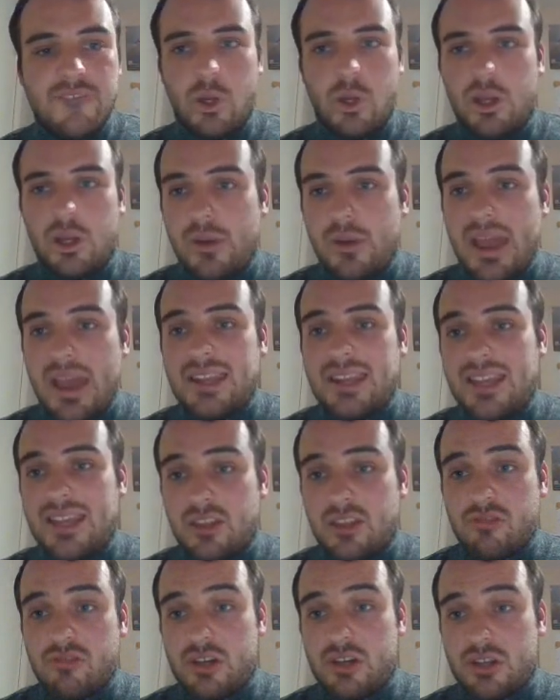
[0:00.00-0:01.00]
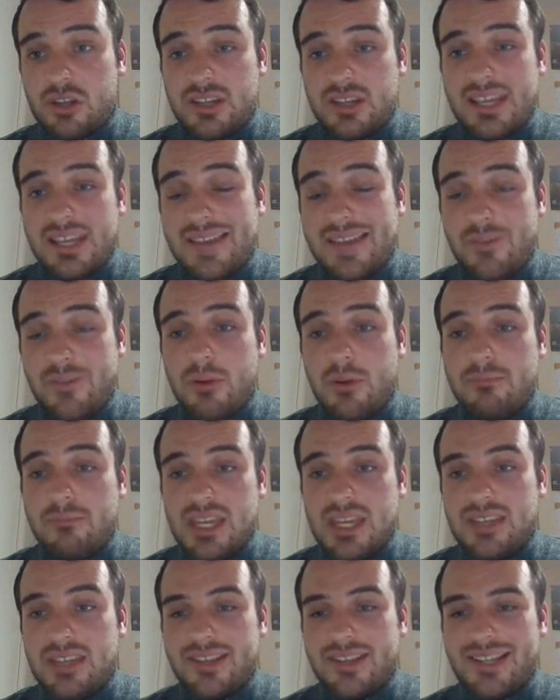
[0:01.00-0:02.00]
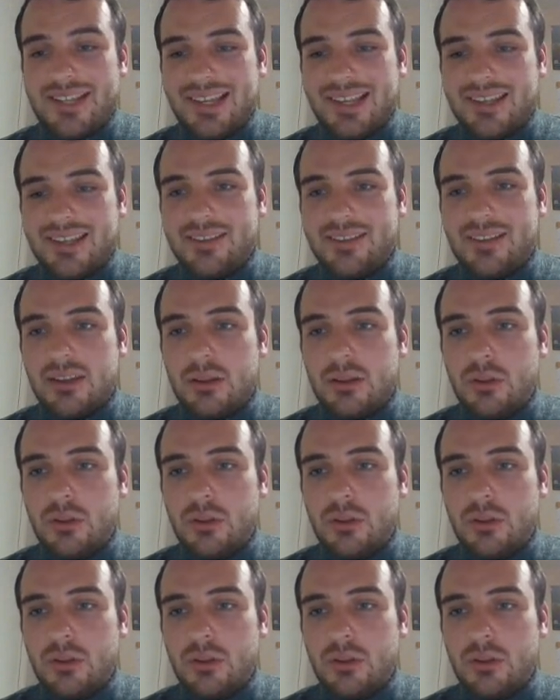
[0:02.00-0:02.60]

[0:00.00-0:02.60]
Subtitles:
follow any instruction they give you immediately.